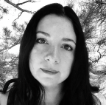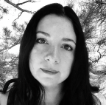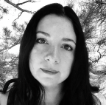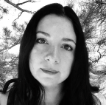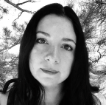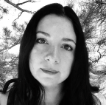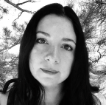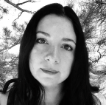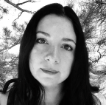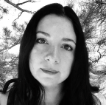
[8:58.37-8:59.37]

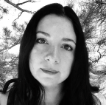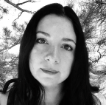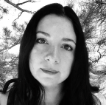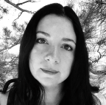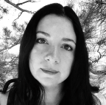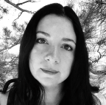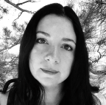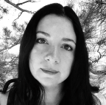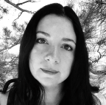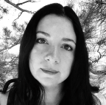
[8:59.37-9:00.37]

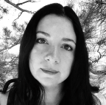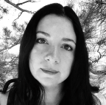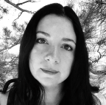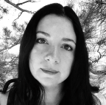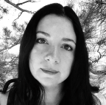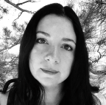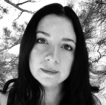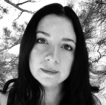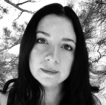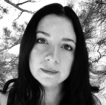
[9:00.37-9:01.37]

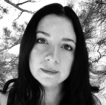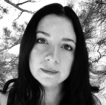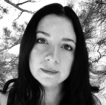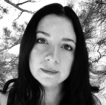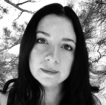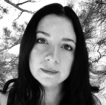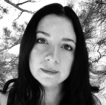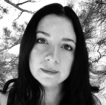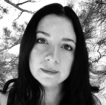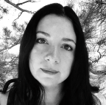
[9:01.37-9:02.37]

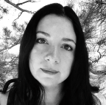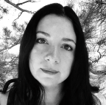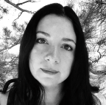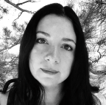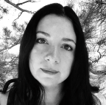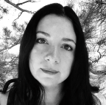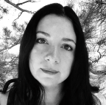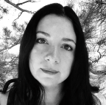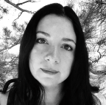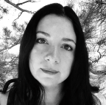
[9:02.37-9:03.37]

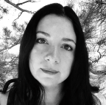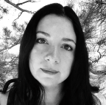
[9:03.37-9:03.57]
(no lip movement)